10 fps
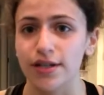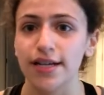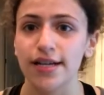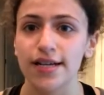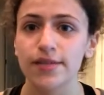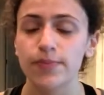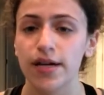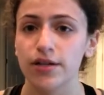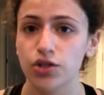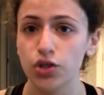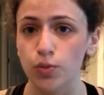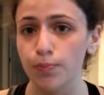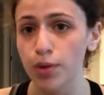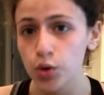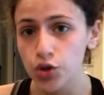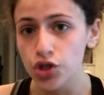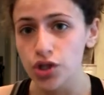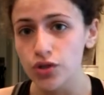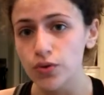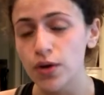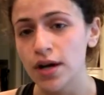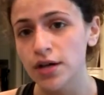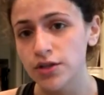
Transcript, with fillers: It is meant to push you